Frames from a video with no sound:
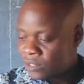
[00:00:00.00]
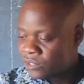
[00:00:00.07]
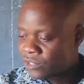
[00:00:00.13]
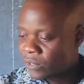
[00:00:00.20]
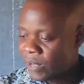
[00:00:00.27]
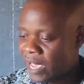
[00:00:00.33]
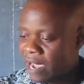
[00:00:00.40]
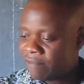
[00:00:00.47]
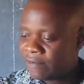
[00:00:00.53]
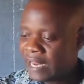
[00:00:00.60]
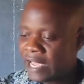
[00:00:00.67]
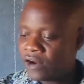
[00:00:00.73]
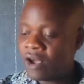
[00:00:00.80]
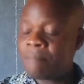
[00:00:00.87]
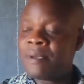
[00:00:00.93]
So you have
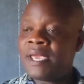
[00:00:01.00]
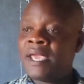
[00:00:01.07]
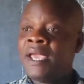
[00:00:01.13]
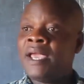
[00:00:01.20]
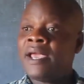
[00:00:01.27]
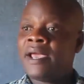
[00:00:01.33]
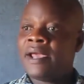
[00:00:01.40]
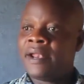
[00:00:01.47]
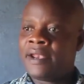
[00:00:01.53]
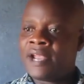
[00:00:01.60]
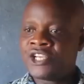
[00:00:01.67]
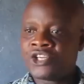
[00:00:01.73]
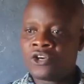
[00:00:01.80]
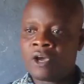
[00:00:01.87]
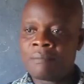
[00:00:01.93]
Nairobi
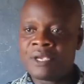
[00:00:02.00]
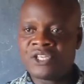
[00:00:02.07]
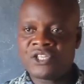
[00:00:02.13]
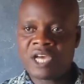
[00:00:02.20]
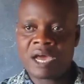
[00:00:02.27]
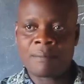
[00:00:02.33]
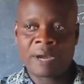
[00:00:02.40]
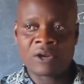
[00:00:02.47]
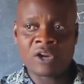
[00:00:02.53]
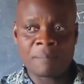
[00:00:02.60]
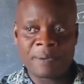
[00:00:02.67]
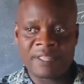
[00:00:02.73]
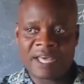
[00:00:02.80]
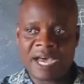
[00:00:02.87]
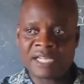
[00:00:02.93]
National Museum. Can you
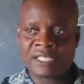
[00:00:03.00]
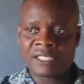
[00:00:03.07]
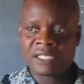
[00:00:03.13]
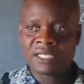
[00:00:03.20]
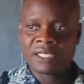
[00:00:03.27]
repeat that?